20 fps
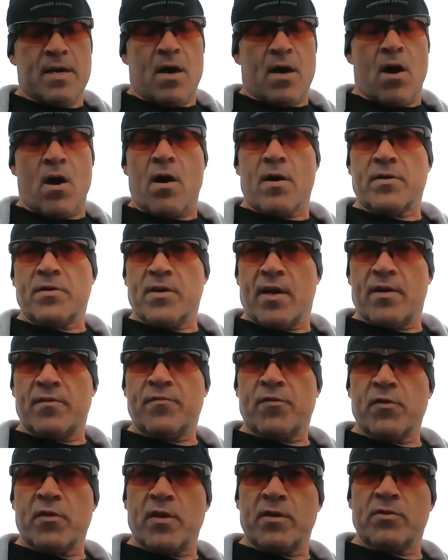are done
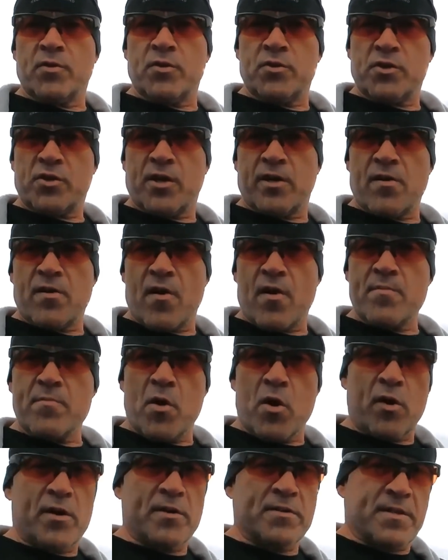for the Trigiconari
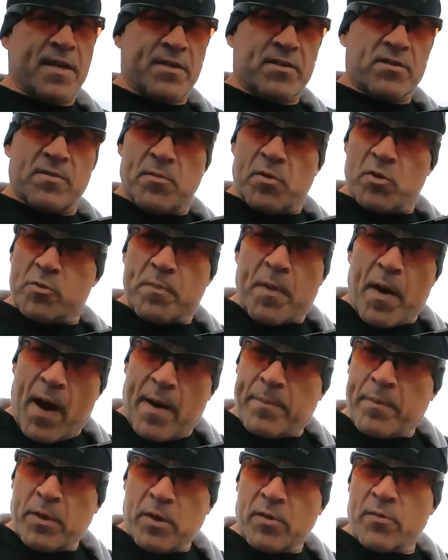mark because that's the most
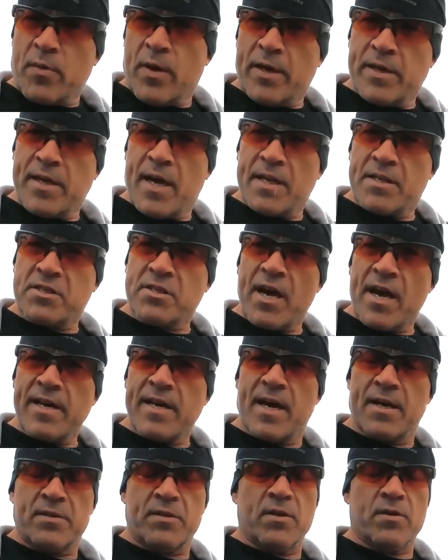popular red dot sight
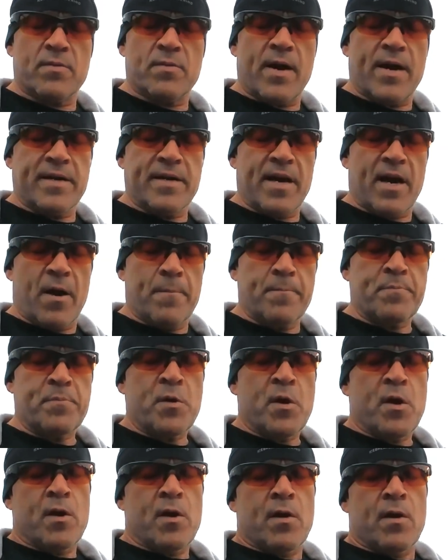out there right now.
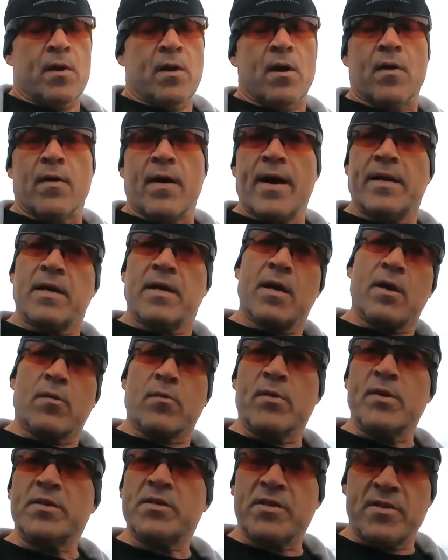All right,
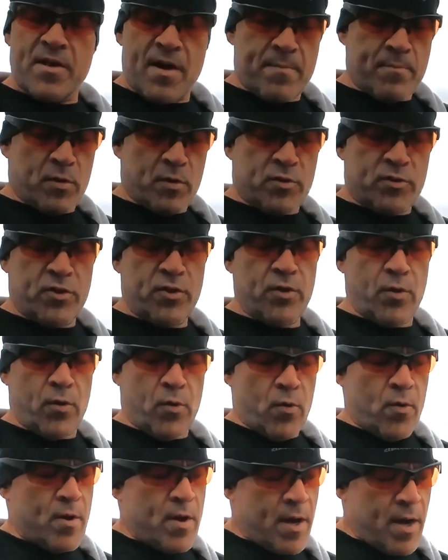reason number
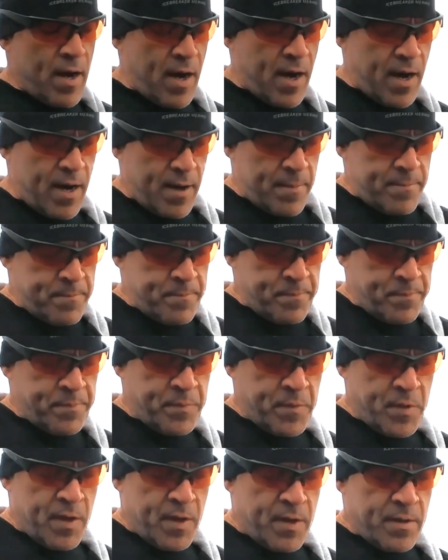two,
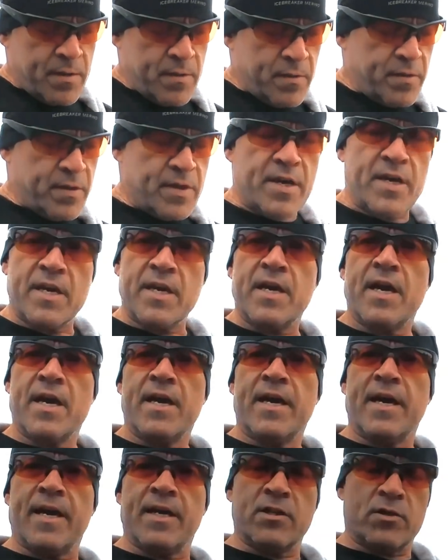the
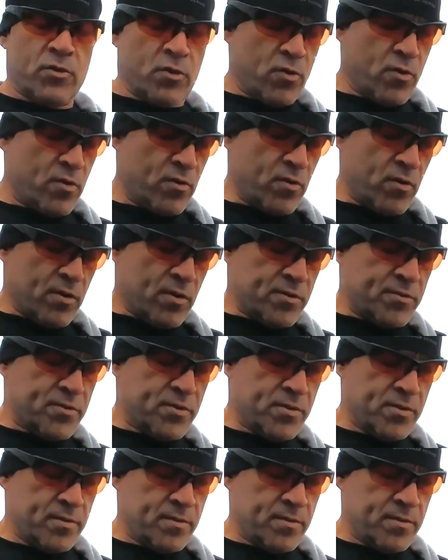internals